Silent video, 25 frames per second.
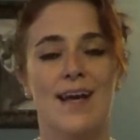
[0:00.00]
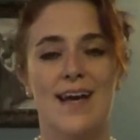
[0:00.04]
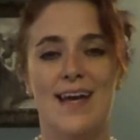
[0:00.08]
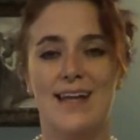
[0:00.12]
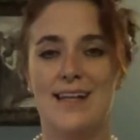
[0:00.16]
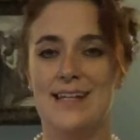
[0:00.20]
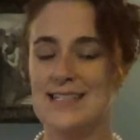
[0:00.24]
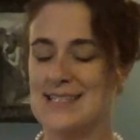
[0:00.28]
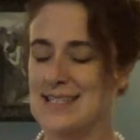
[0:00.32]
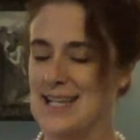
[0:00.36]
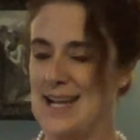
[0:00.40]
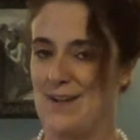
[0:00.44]

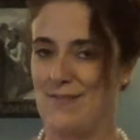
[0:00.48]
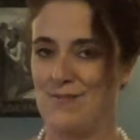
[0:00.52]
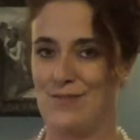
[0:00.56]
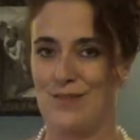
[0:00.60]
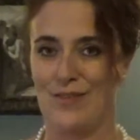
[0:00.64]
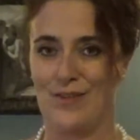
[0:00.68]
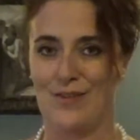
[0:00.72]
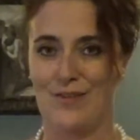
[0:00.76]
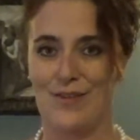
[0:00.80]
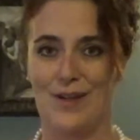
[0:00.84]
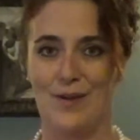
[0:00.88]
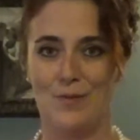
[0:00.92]
and it's after
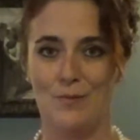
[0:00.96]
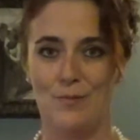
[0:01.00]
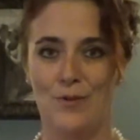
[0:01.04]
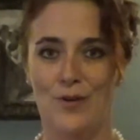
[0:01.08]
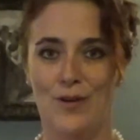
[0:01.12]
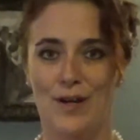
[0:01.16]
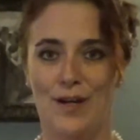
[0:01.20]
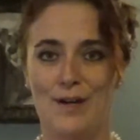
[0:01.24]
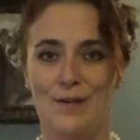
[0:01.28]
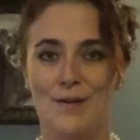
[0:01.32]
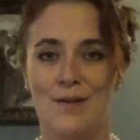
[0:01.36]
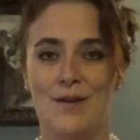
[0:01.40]
the Great
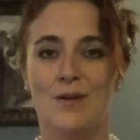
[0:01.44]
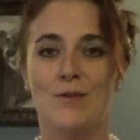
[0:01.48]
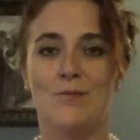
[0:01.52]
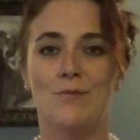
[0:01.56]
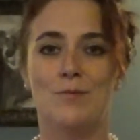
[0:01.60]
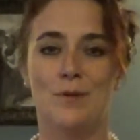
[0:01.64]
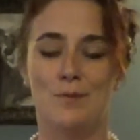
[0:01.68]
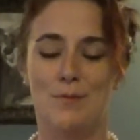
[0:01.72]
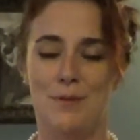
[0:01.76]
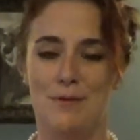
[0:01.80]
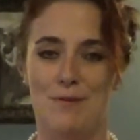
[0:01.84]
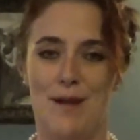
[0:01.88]
War.
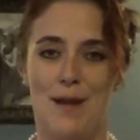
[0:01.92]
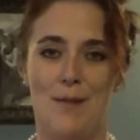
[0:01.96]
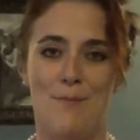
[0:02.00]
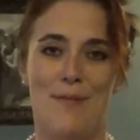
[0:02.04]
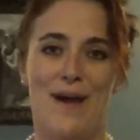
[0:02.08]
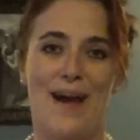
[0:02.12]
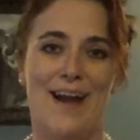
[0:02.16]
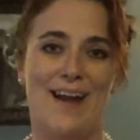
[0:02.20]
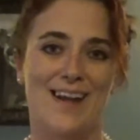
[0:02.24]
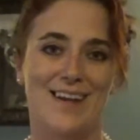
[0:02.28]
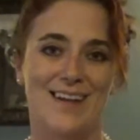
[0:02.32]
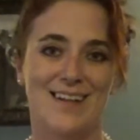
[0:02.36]
We'll be right
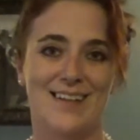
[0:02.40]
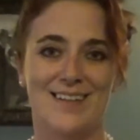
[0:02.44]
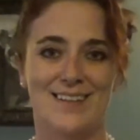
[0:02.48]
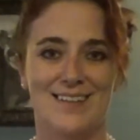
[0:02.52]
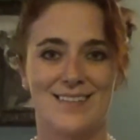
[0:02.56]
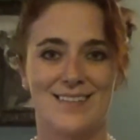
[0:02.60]
back.